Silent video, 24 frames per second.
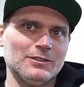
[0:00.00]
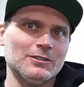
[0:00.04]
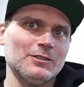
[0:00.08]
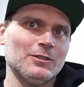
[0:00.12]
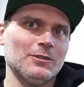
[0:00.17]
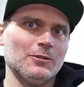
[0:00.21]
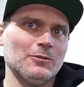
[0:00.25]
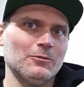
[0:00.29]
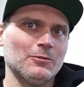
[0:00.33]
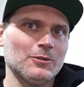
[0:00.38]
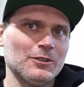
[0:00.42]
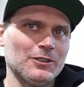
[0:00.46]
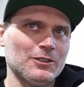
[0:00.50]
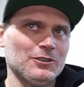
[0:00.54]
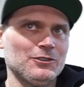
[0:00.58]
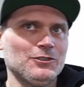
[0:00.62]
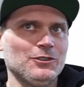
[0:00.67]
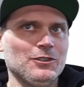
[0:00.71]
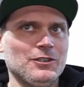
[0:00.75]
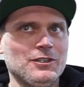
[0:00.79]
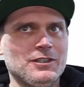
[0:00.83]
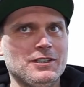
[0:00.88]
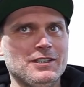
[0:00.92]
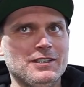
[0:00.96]
So we're going to
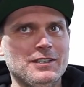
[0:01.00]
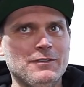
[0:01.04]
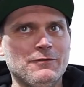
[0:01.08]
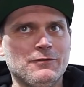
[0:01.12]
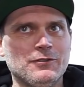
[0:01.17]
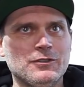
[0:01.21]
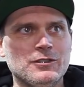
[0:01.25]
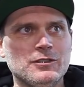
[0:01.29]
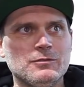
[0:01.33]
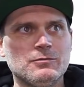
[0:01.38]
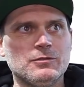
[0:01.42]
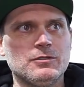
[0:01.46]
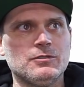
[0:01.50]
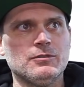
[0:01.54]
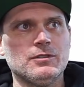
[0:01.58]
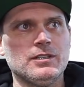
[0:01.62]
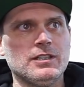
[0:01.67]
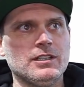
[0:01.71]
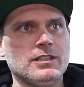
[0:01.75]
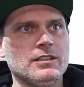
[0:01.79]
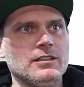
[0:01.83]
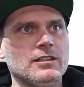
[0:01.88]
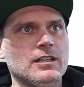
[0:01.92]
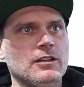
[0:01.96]
show you the difference
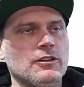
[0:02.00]
between,